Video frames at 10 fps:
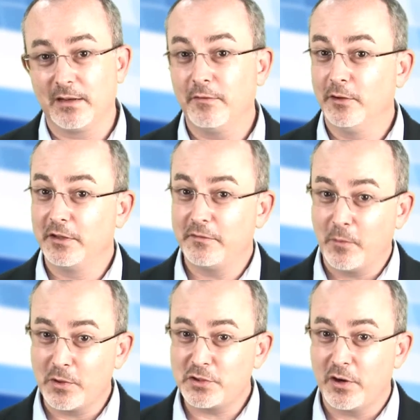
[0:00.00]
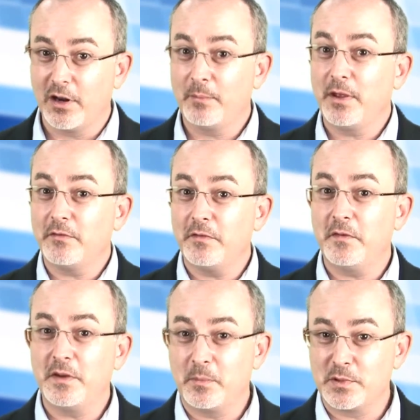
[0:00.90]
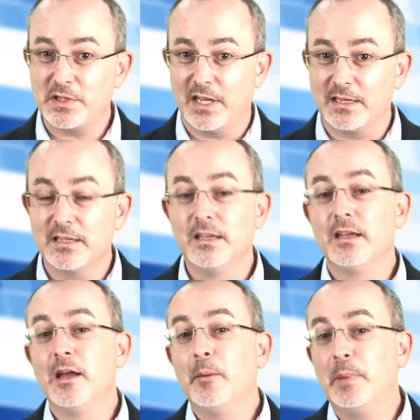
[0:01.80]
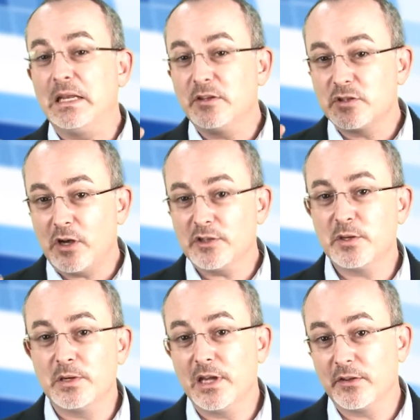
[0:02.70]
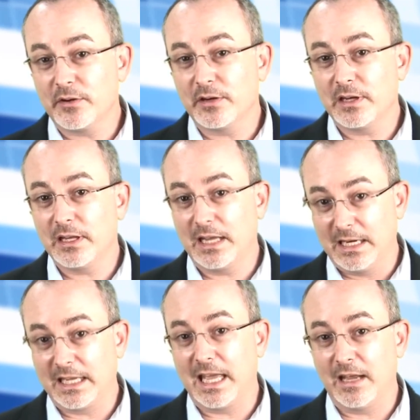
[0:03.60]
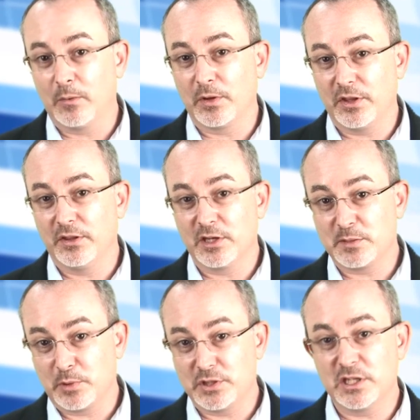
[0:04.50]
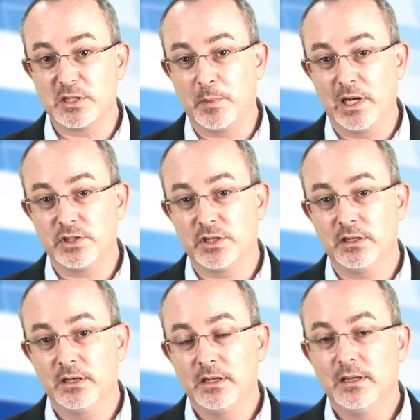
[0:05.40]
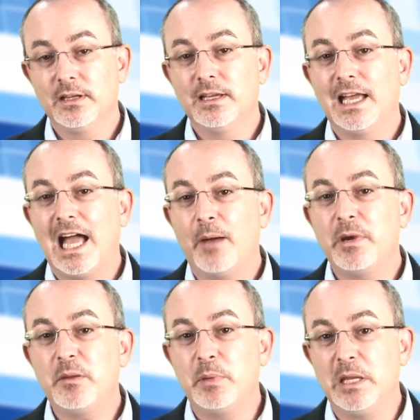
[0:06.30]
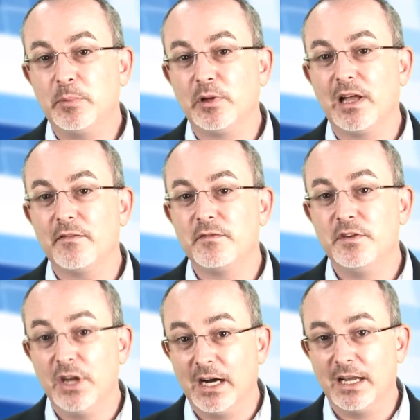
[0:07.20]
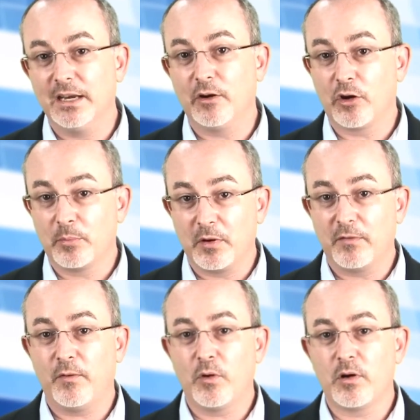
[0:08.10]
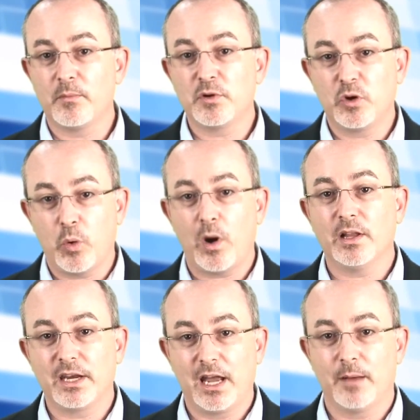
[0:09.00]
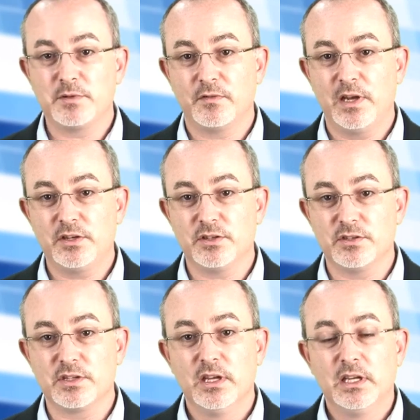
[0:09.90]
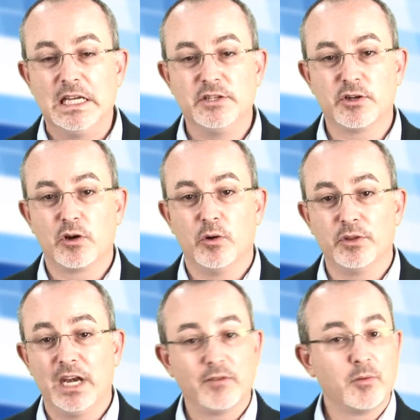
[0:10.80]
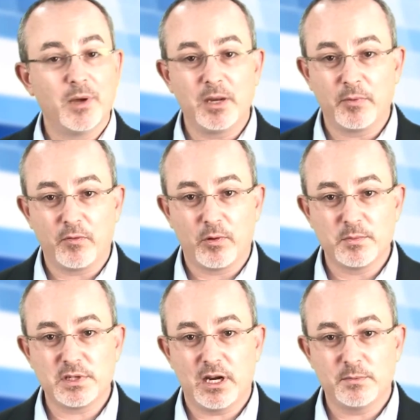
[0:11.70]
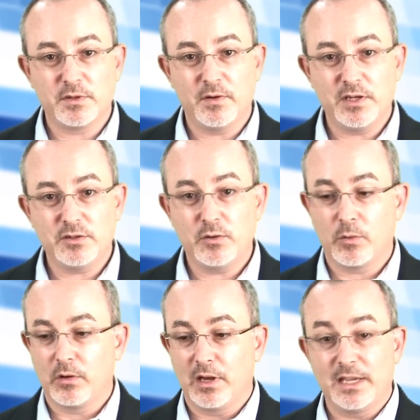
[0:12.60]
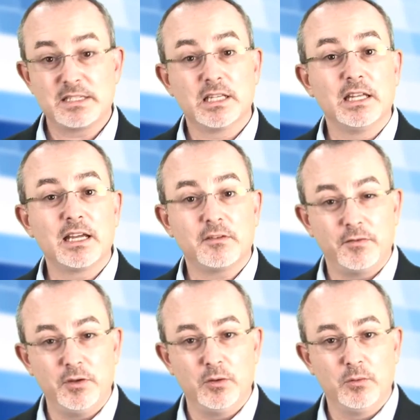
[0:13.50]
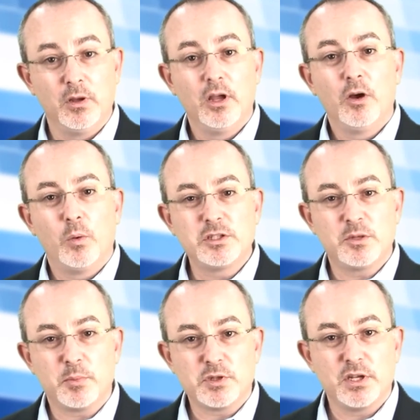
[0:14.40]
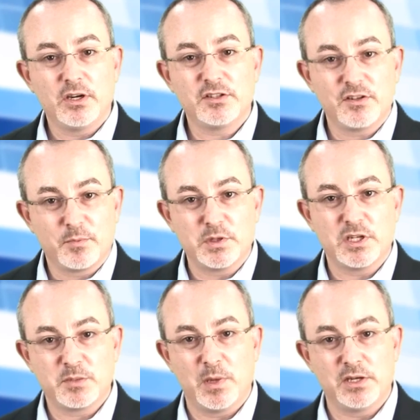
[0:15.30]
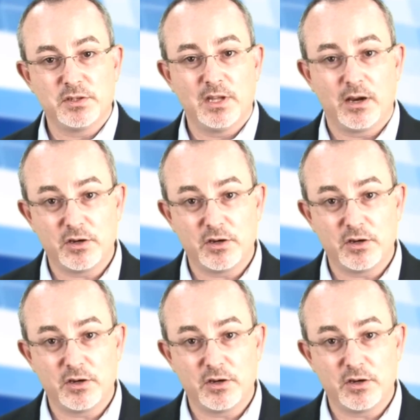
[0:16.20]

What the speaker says: If only 4 showed up, you have a 50%. But there's also another indicator within this participation. How many people have done or performed quality observations? Is your goal that everybody performs an observation or a select few? What's the percentage of participation there?